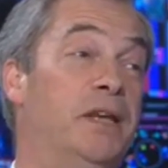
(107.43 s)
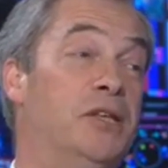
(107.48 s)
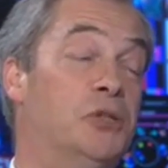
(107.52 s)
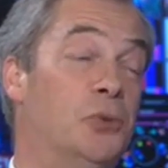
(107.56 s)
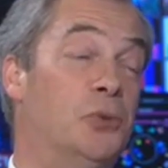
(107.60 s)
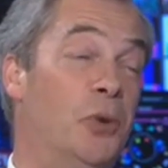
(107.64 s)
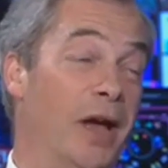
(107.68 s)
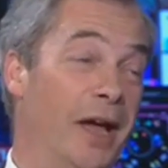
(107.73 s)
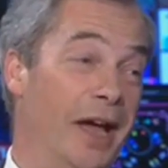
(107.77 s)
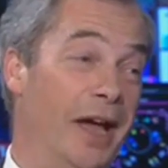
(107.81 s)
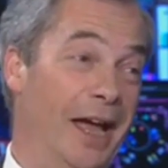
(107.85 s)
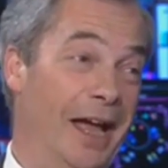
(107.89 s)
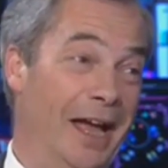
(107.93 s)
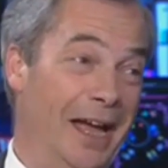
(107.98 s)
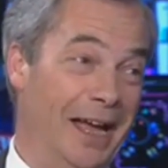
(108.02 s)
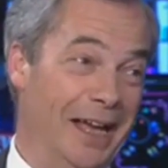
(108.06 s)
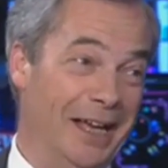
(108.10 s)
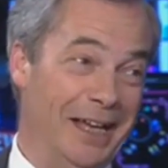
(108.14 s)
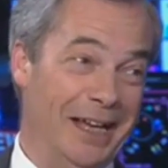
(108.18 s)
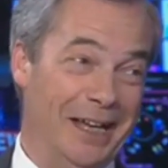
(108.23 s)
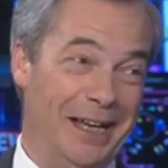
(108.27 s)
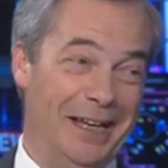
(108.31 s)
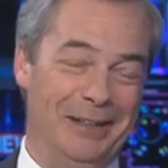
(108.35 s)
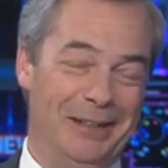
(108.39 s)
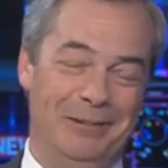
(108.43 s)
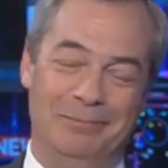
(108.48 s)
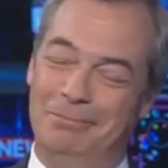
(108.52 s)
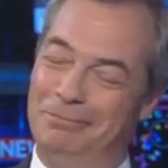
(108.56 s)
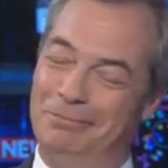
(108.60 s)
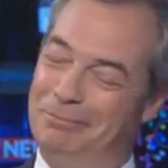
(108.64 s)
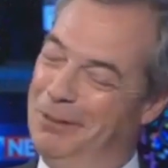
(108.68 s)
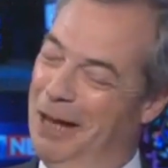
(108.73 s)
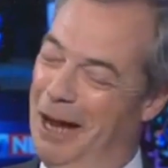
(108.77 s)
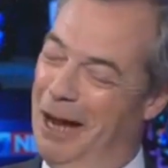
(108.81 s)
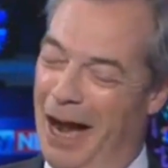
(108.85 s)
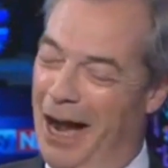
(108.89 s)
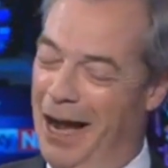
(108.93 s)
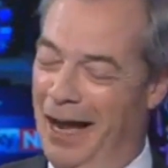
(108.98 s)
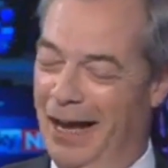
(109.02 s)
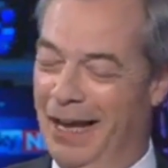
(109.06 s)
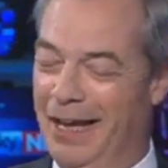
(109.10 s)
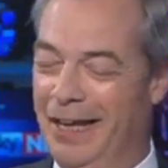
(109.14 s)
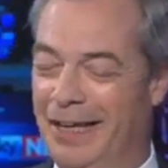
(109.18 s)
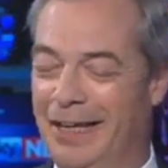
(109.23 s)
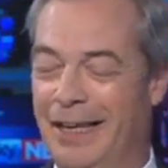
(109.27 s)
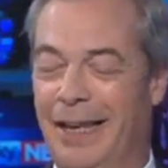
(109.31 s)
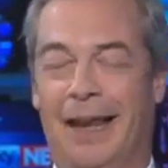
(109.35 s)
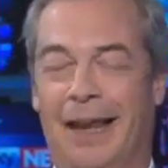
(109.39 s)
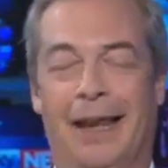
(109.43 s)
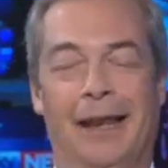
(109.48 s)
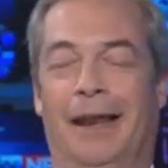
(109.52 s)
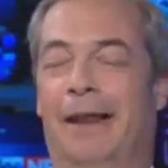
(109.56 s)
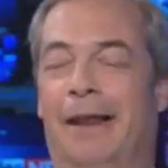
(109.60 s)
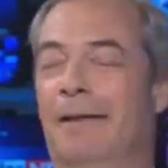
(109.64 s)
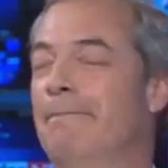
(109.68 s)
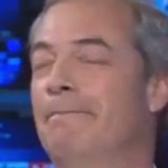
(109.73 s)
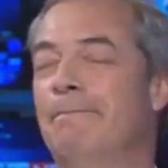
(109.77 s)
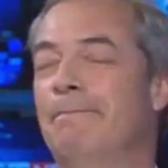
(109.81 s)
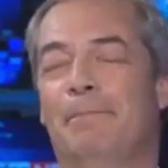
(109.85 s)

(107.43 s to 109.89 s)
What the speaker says: depressed. Even if you